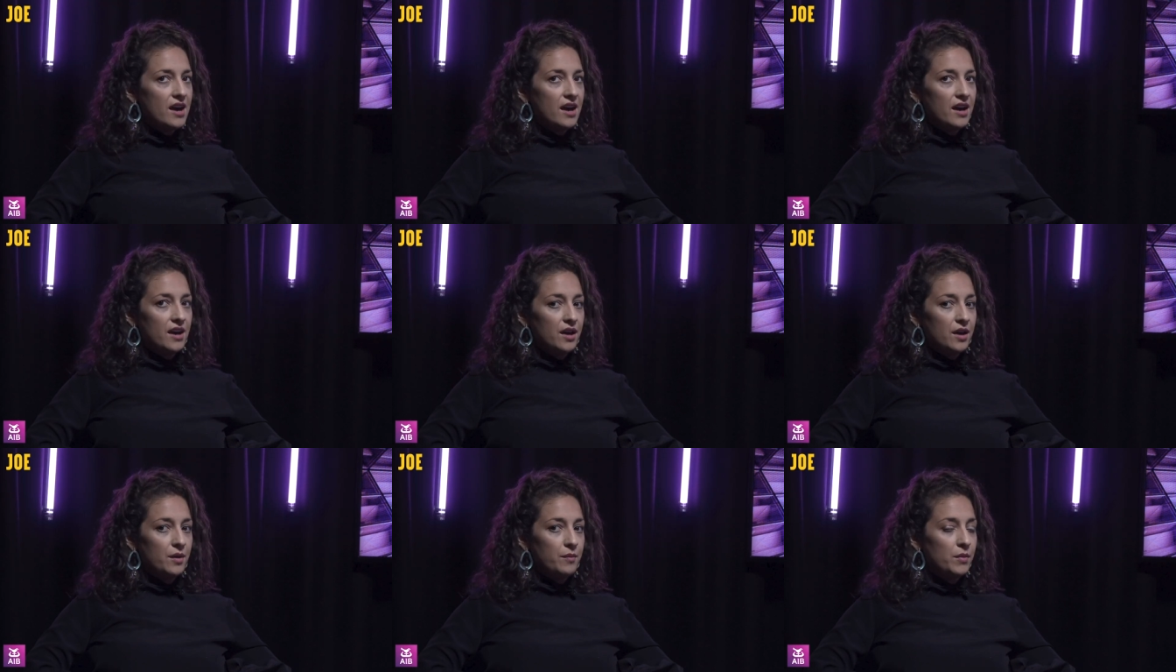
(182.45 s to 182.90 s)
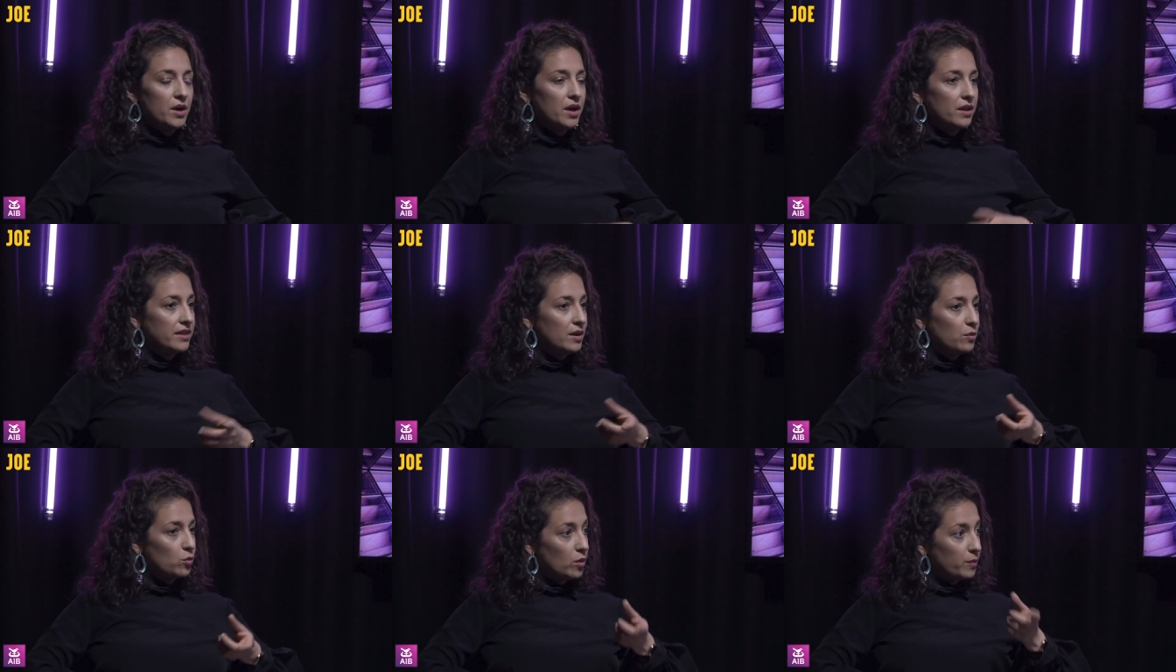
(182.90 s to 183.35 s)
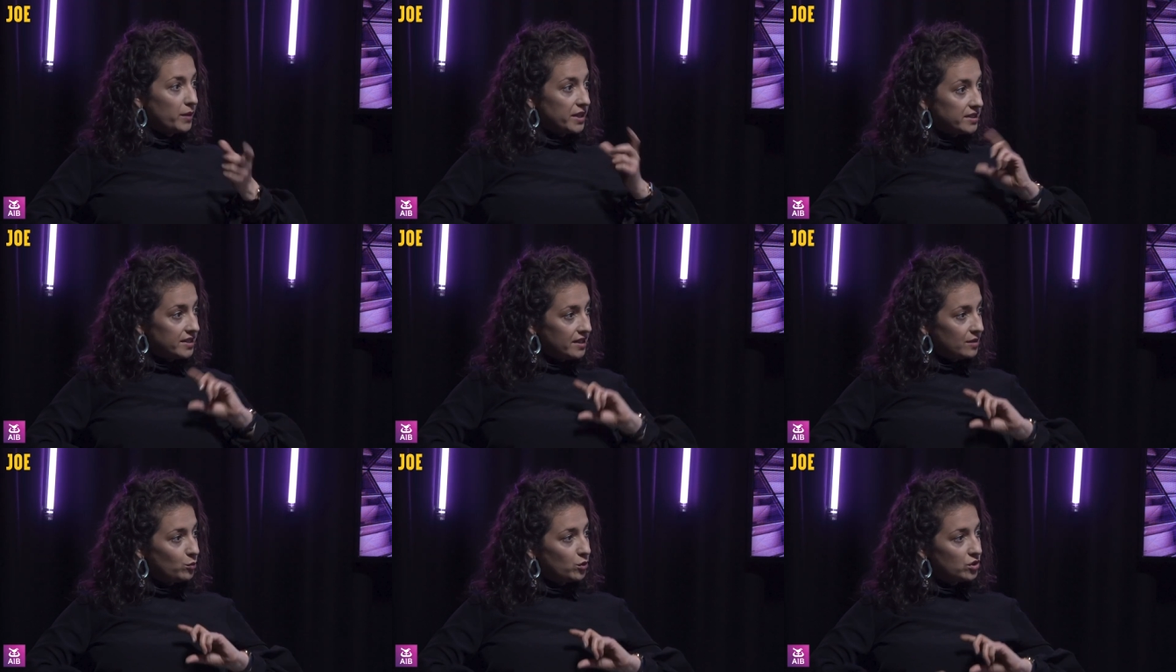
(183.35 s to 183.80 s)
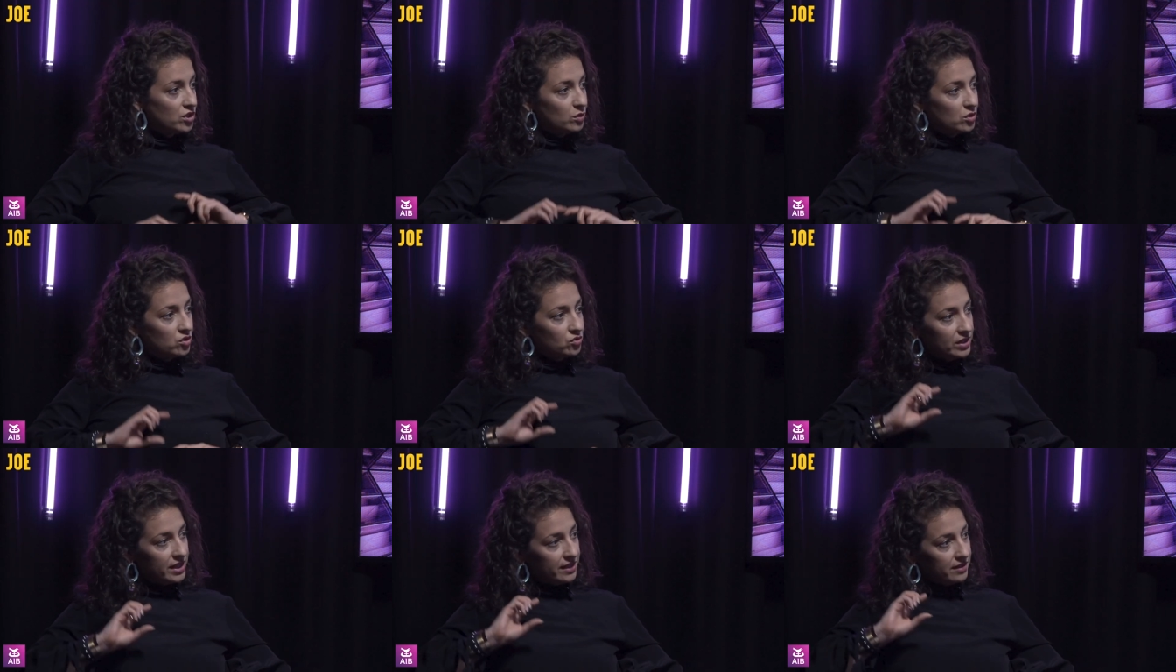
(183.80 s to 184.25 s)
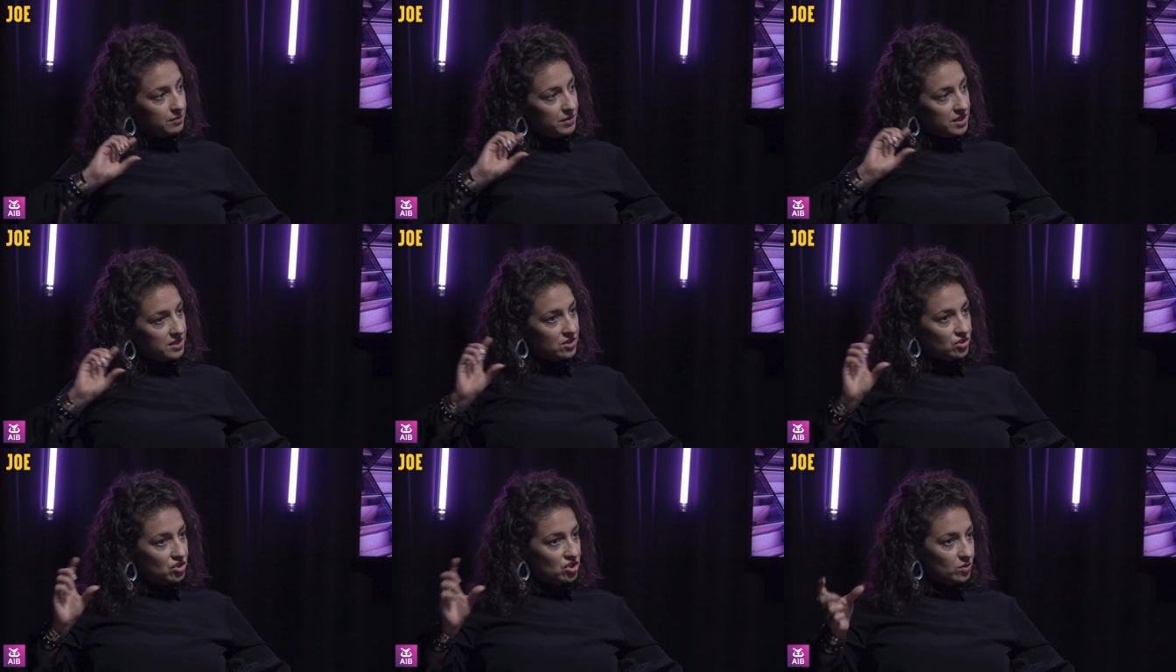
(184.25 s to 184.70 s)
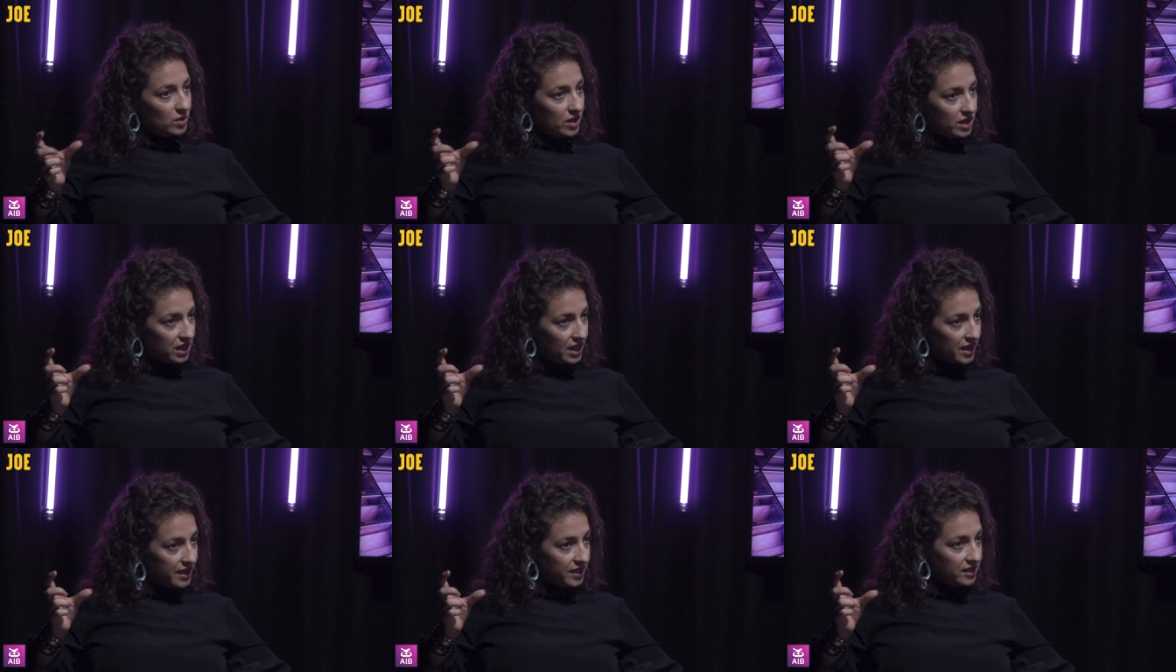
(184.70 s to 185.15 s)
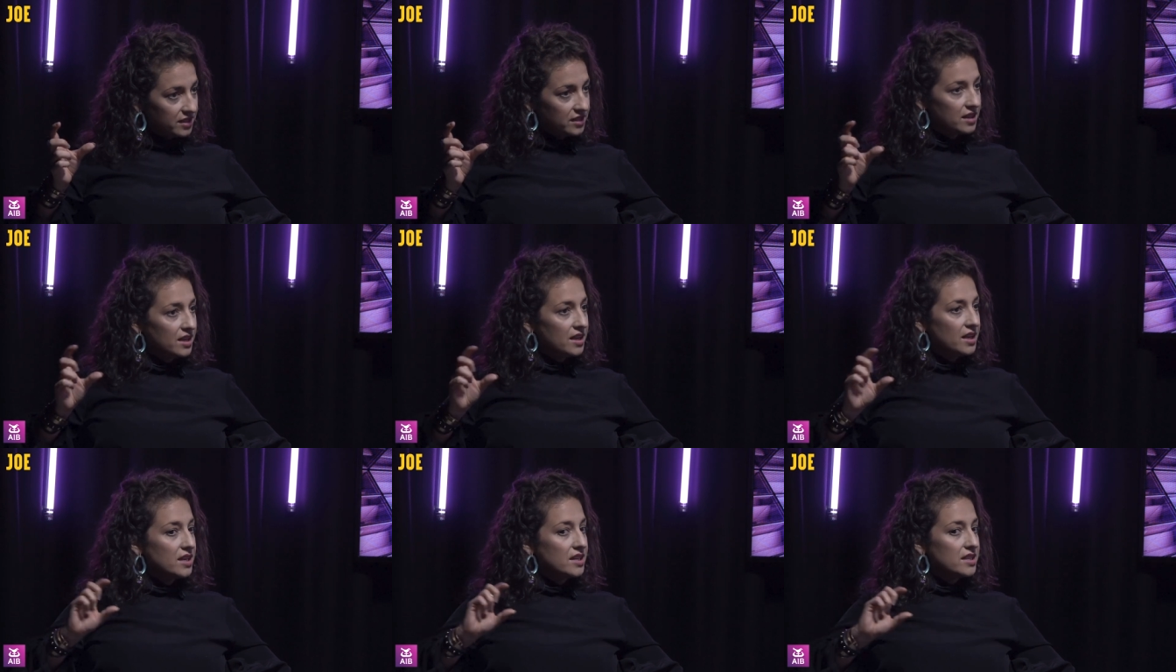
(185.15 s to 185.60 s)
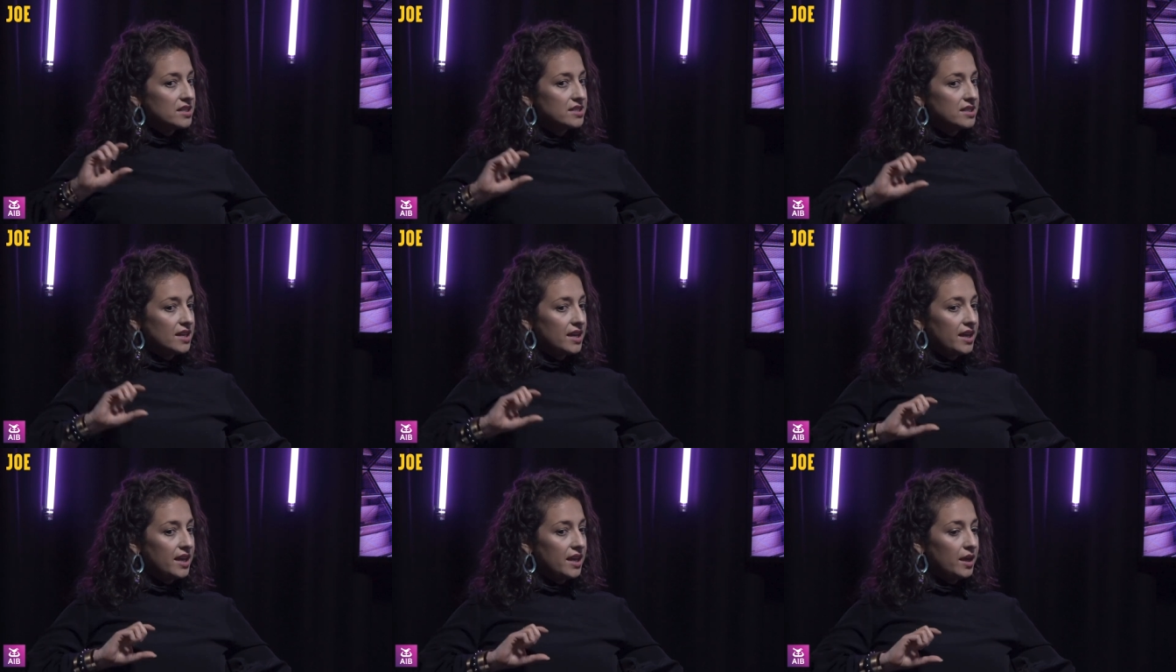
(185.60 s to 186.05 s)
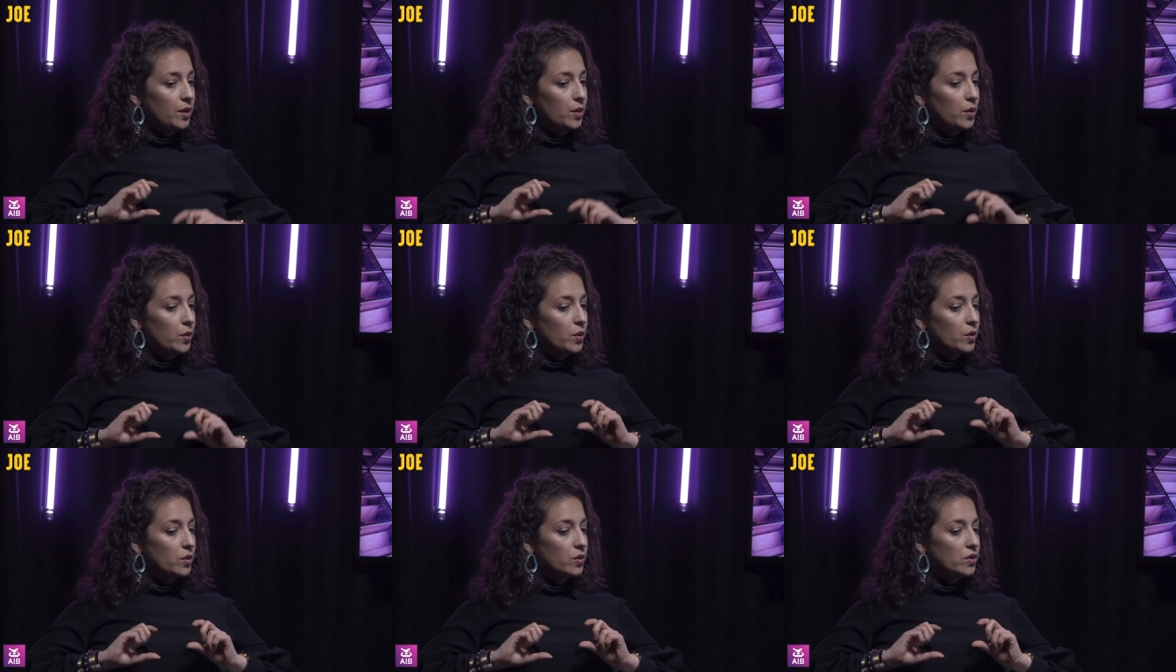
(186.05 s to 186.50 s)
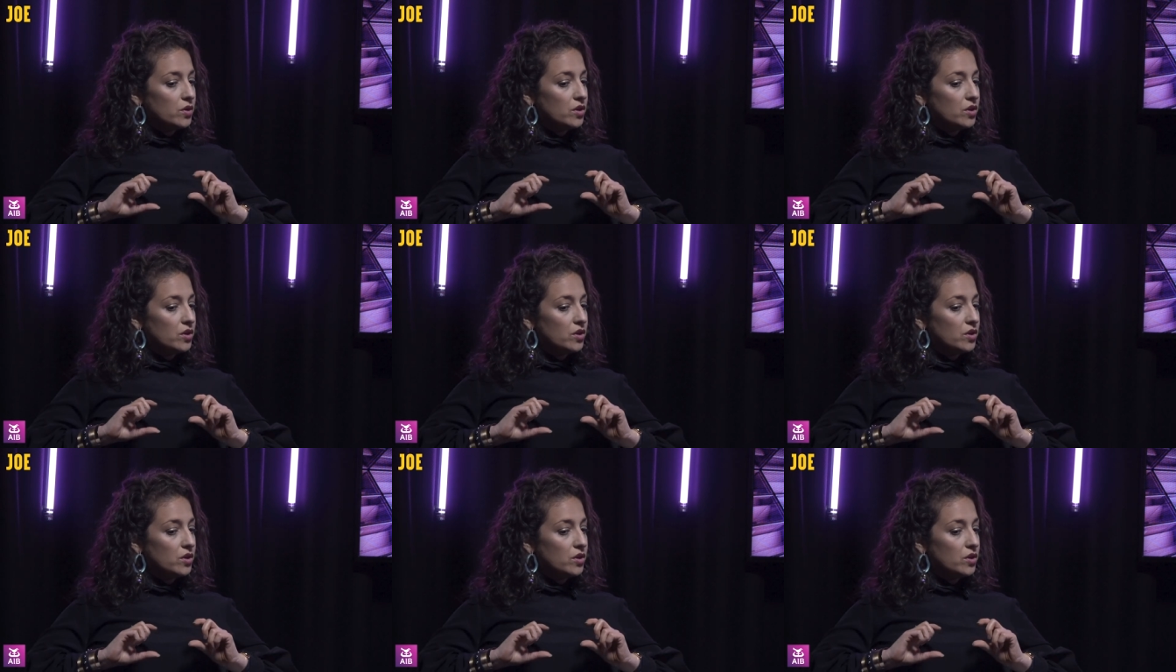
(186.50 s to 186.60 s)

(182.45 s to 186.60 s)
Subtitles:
And then what my team would do is relay the message to our client saying,